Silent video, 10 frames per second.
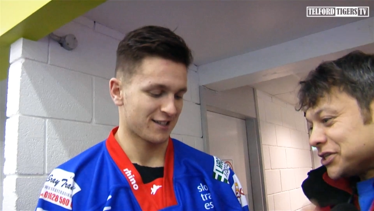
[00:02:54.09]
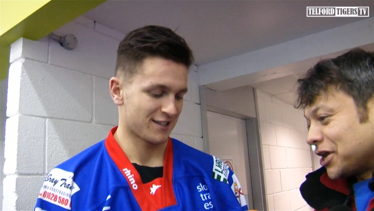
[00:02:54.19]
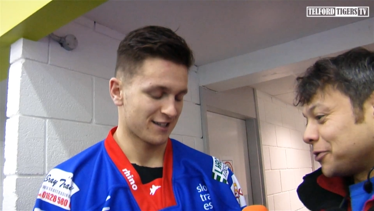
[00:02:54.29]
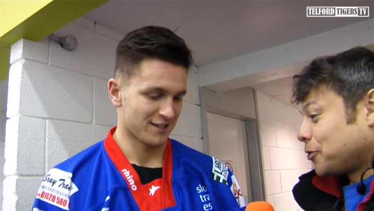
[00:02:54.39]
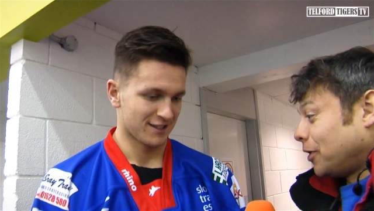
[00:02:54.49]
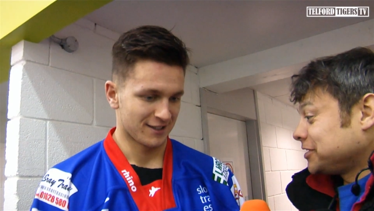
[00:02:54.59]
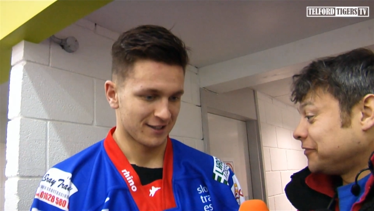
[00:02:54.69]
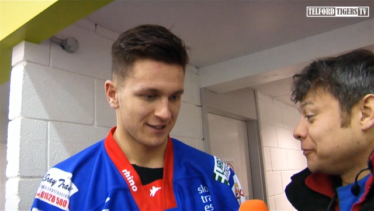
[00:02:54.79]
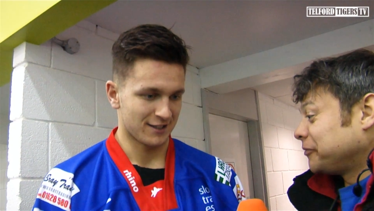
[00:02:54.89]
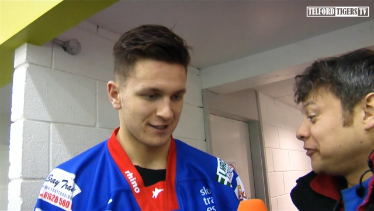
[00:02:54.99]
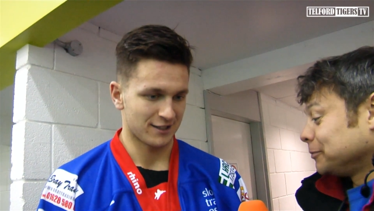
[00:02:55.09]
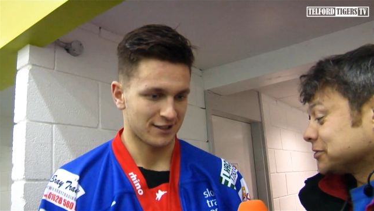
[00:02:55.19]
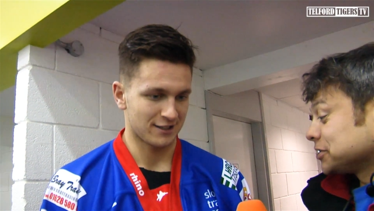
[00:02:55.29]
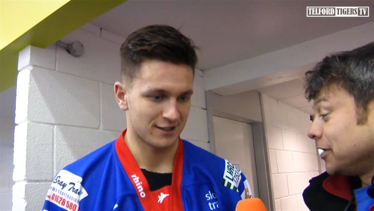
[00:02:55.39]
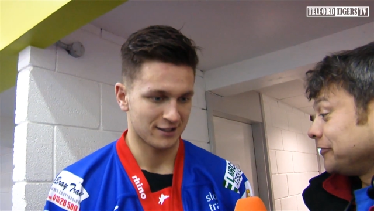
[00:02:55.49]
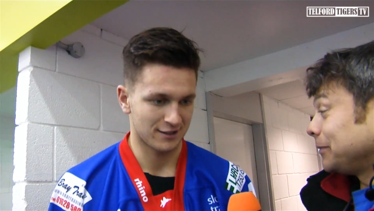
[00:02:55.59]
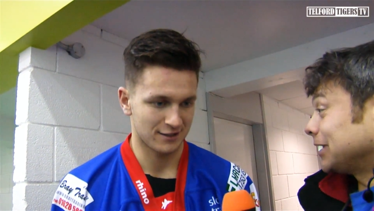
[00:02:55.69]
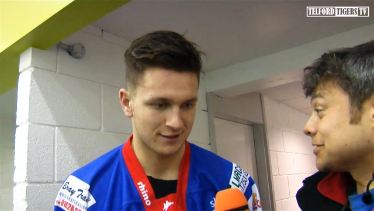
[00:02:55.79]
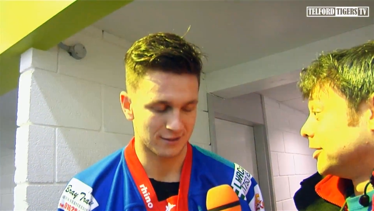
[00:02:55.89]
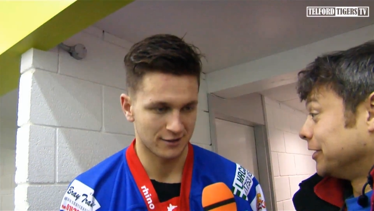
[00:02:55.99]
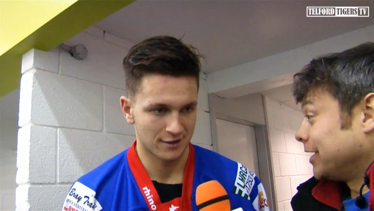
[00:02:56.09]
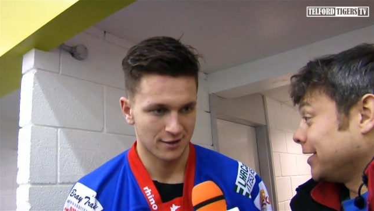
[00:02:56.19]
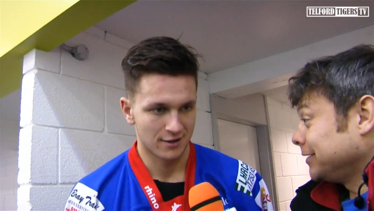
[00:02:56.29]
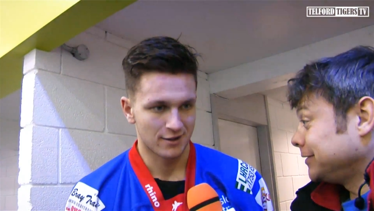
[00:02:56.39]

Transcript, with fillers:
Speaker 1: So quite a different performance tonight from last night, yeah?